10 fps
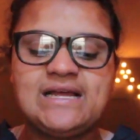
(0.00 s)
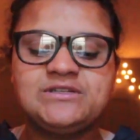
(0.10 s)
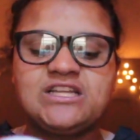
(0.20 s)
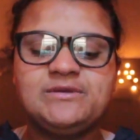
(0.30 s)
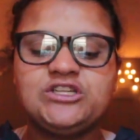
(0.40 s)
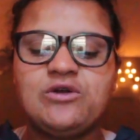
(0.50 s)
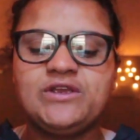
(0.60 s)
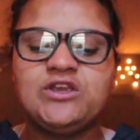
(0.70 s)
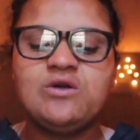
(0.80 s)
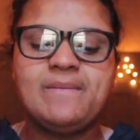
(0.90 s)
I'm just going to be
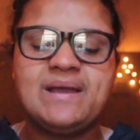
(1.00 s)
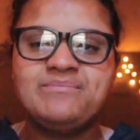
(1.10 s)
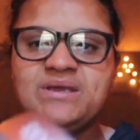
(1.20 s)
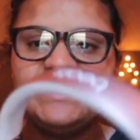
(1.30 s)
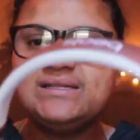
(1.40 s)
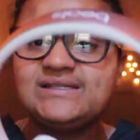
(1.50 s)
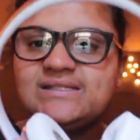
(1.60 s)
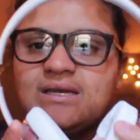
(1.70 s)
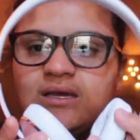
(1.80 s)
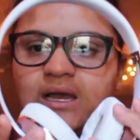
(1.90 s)
showing you my Beats.